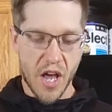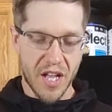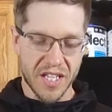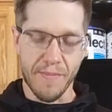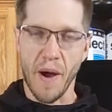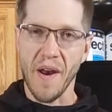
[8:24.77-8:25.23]

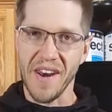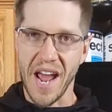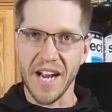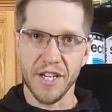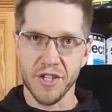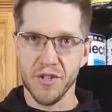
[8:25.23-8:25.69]
it's about
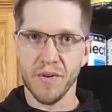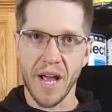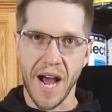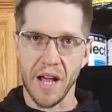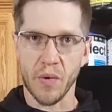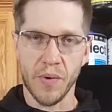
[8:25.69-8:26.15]
92
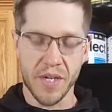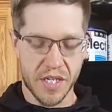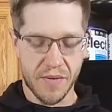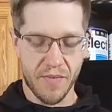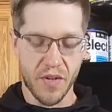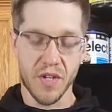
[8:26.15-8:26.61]

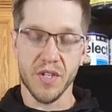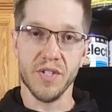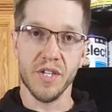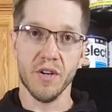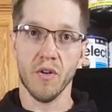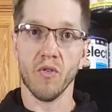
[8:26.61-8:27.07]
calories,
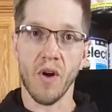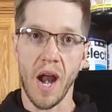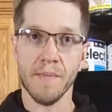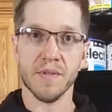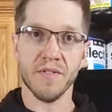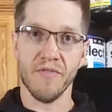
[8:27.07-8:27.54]
0
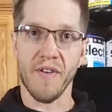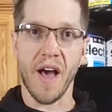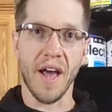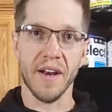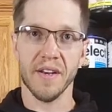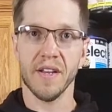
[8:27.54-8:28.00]
grams of
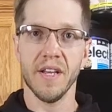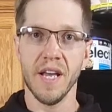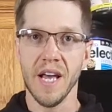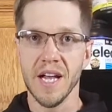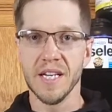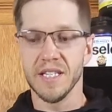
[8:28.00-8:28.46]
fat,
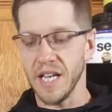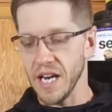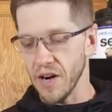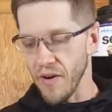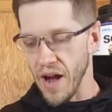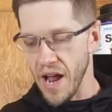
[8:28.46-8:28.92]

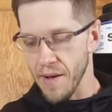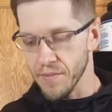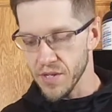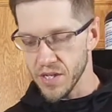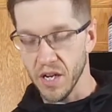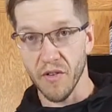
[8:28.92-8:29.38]
10
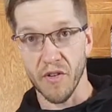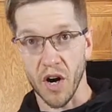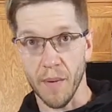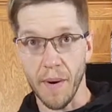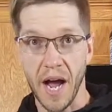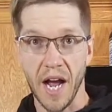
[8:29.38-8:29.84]
grams of
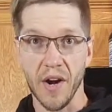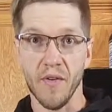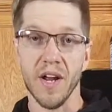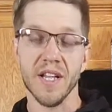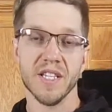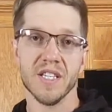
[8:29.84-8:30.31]

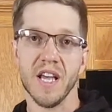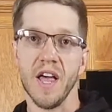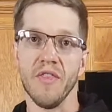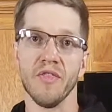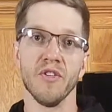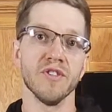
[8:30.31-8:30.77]
carbohydrates,
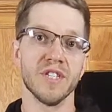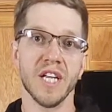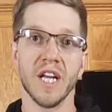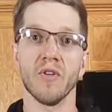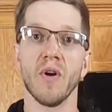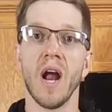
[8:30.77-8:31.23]
and
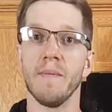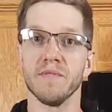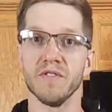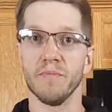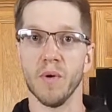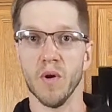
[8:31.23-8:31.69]
13 grams
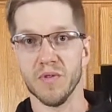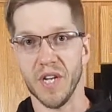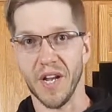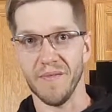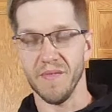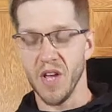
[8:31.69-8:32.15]
of protein.